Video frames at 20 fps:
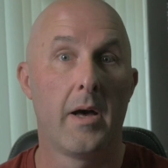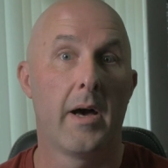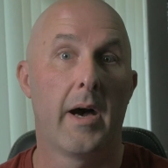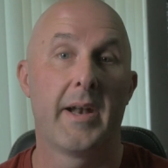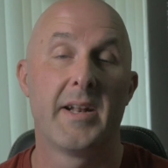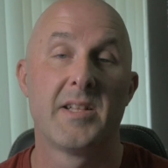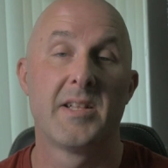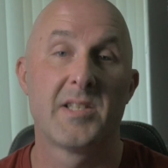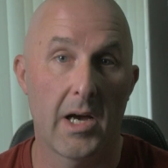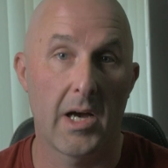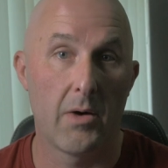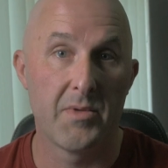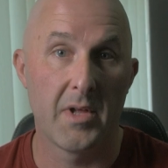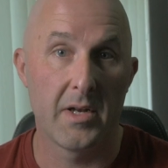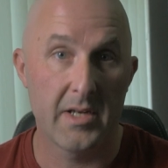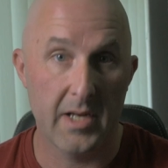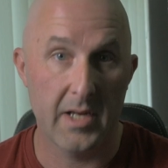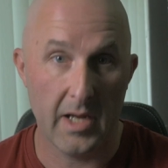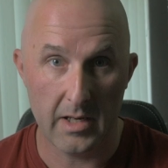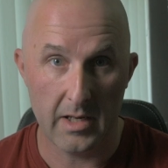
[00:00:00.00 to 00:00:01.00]
And it
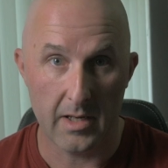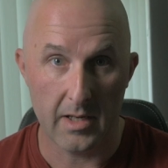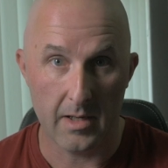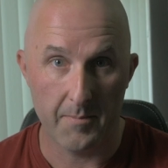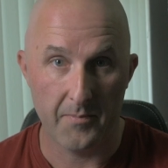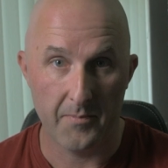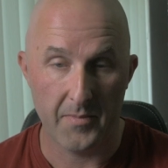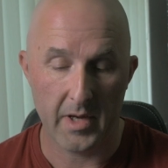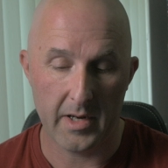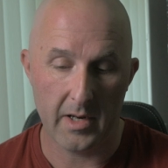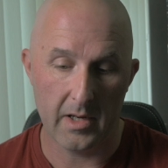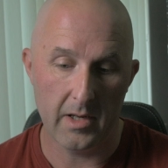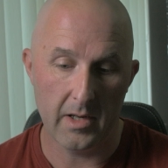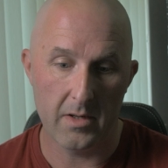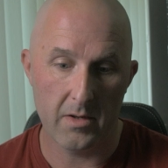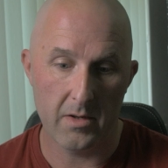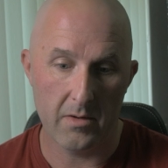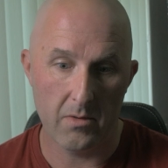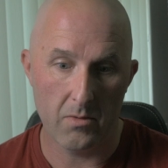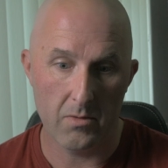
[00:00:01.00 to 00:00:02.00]
sounded tinny. And I
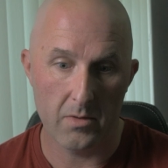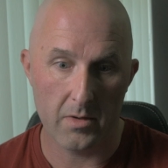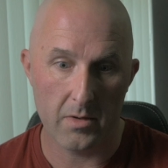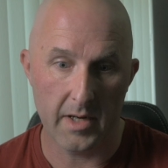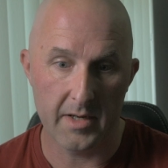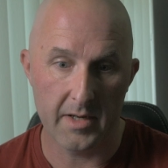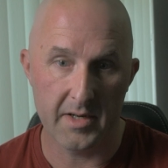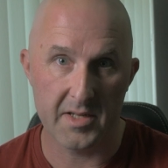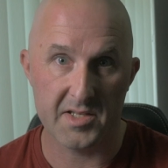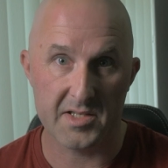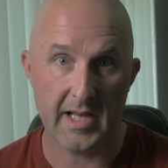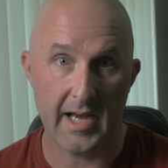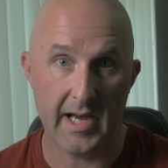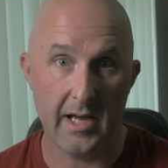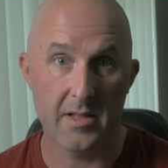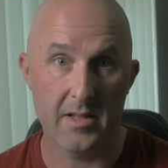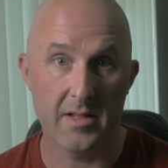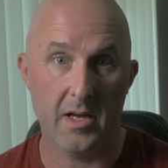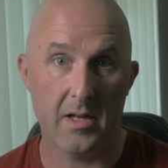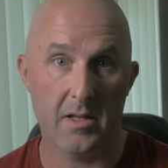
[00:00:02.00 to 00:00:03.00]
need you to
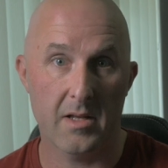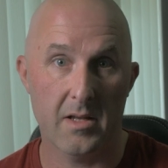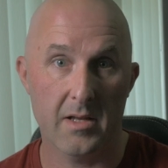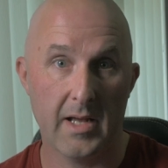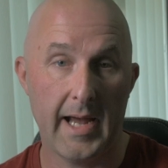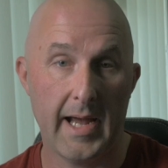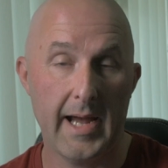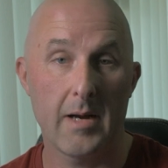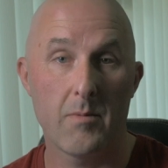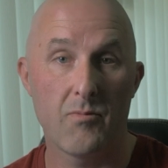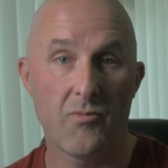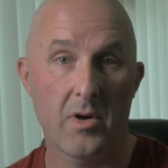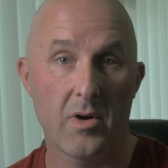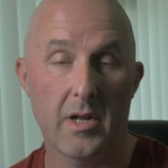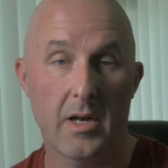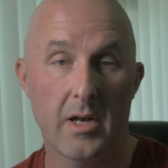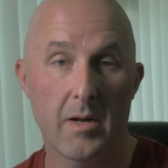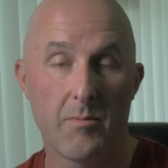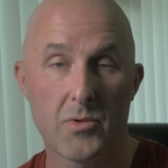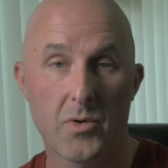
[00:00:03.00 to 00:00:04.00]
understand that the camera
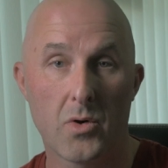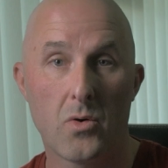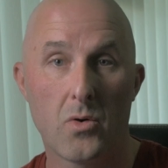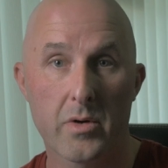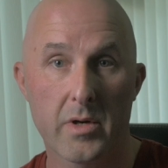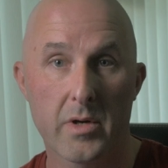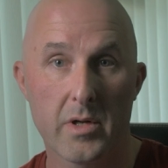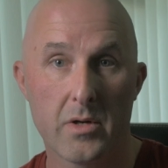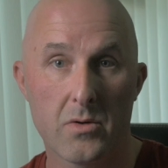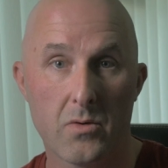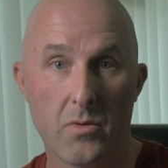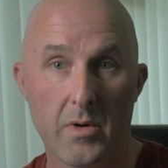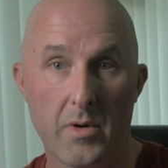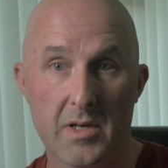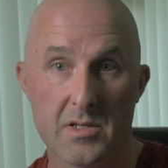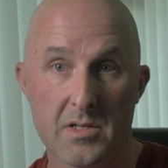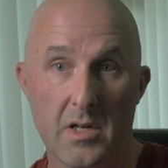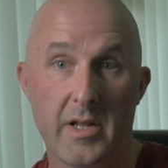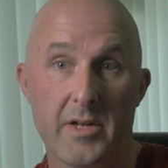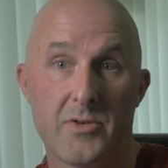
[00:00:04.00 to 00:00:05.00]
that I'm talking to
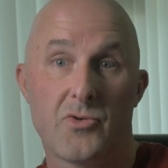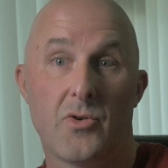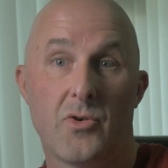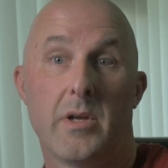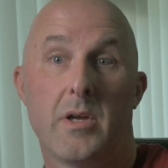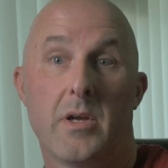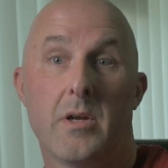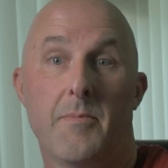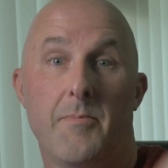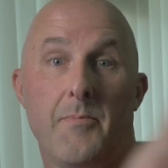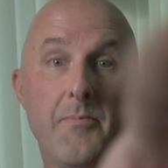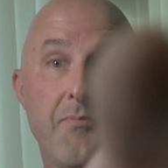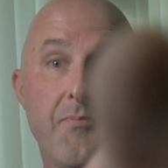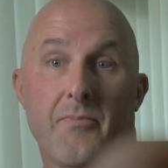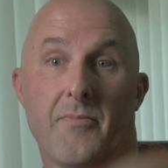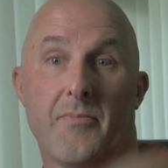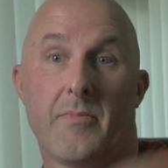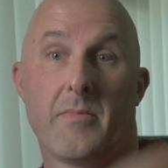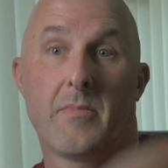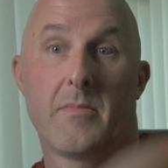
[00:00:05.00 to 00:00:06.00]
is literally
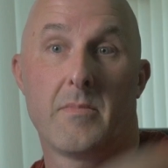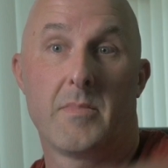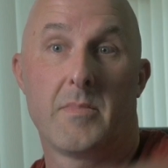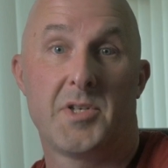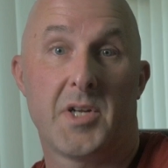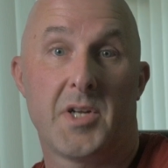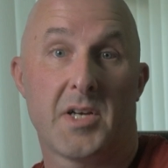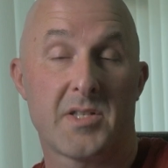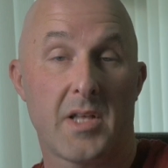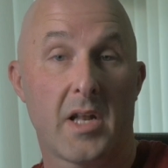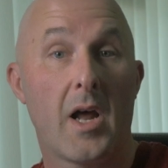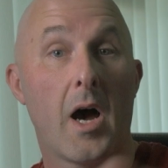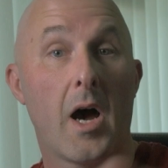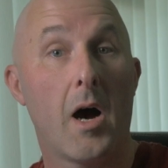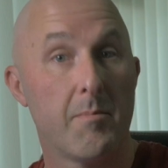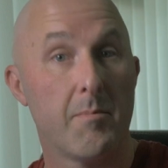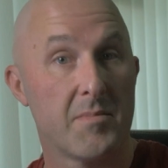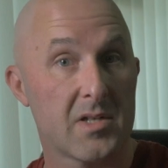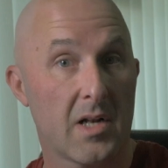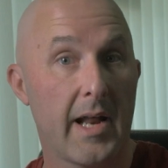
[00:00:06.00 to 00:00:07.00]
just an
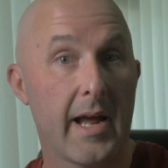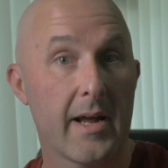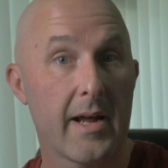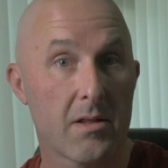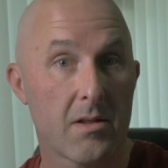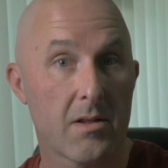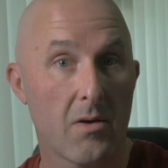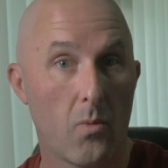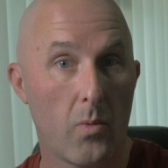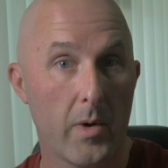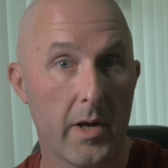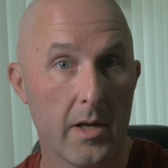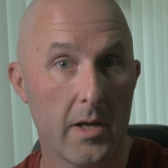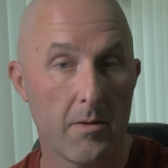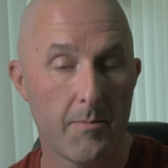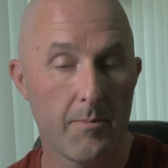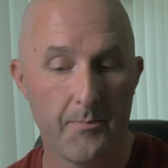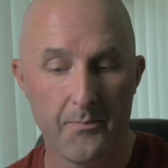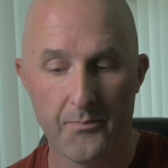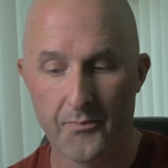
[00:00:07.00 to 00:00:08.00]
arm's length away,
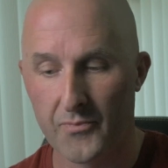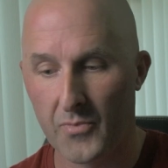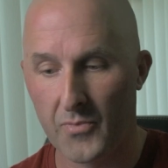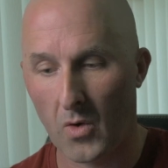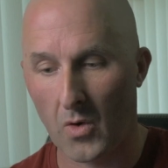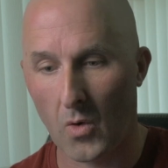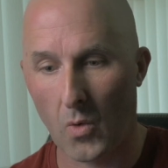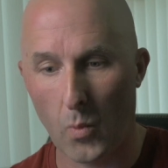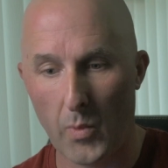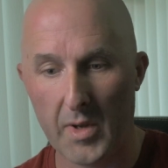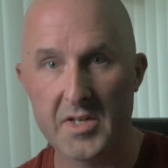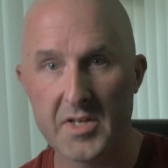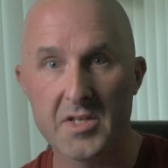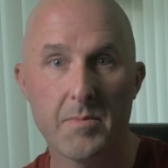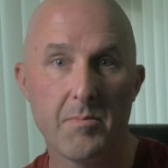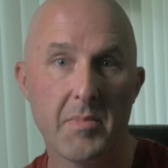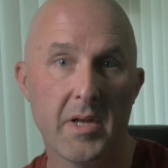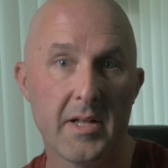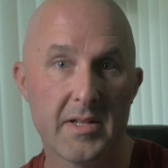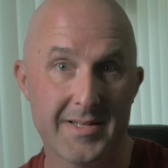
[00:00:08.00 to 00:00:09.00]
which
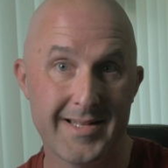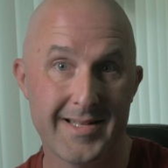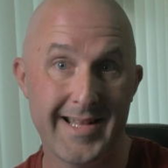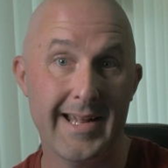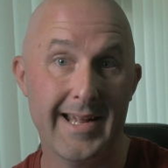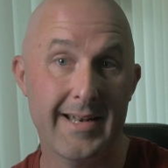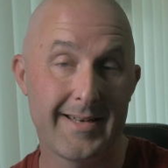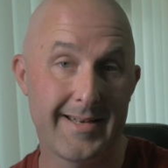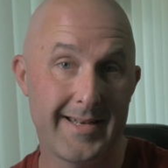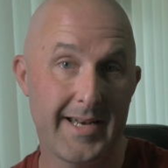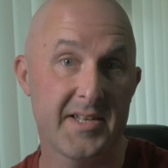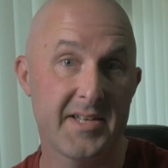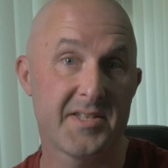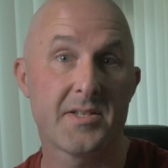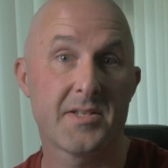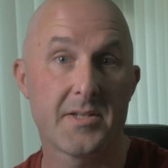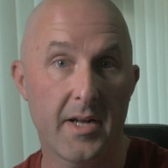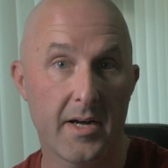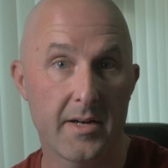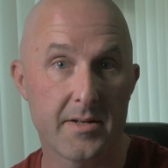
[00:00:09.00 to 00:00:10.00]
means that
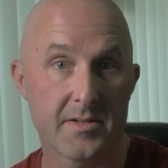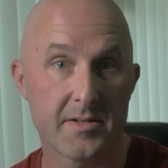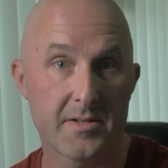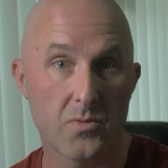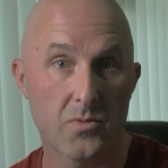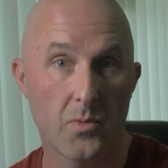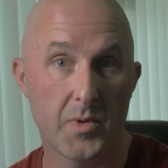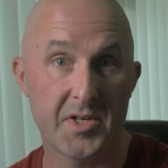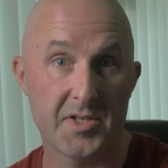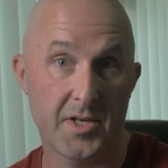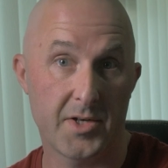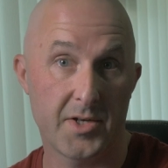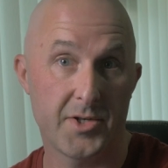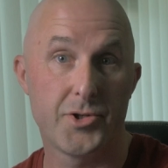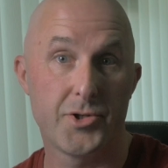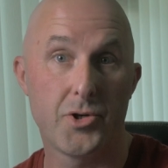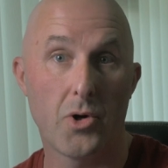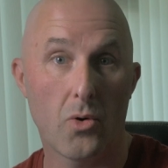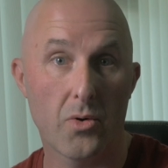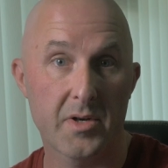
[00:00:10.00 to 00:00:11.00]
distance, which is a
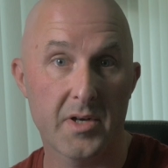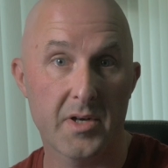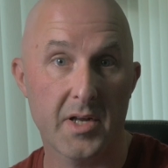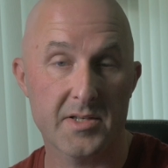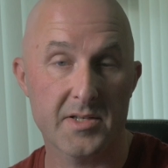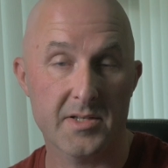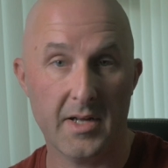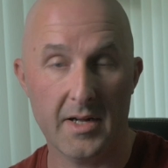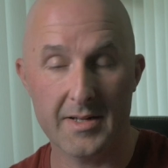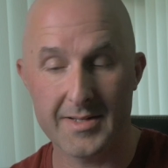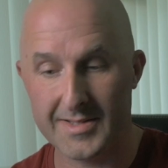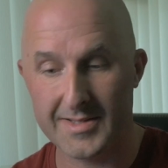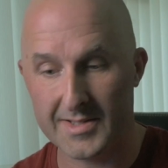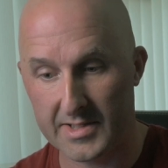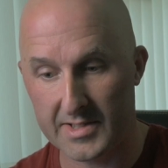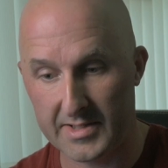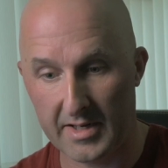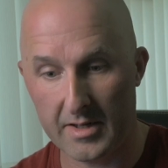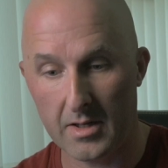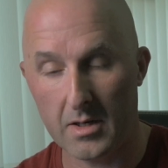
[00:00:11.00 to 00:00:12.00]
short distance,
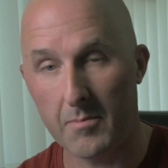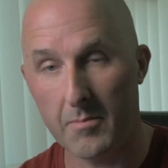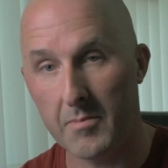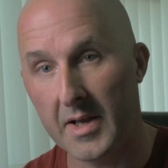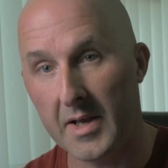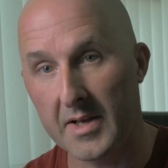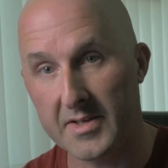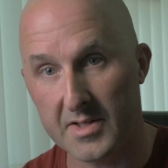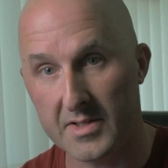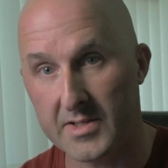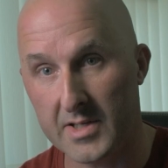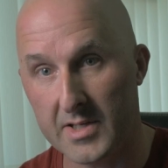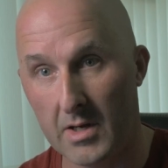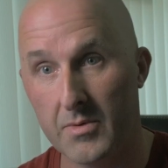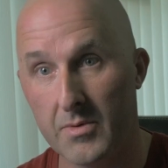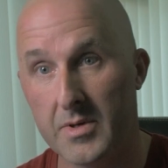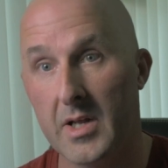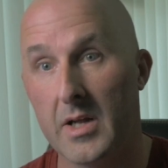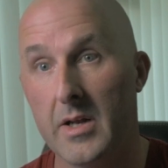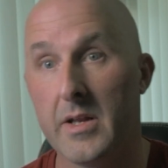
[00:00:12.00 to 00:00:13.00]
still makes it
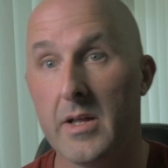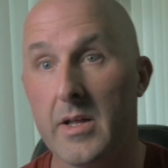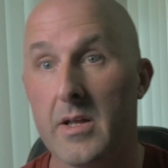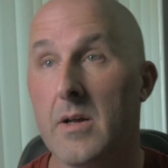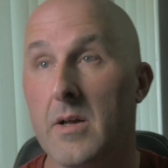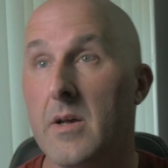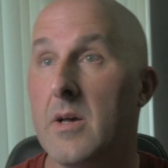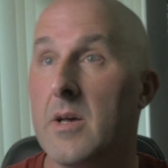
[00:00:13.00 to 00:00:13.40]
sound tinny.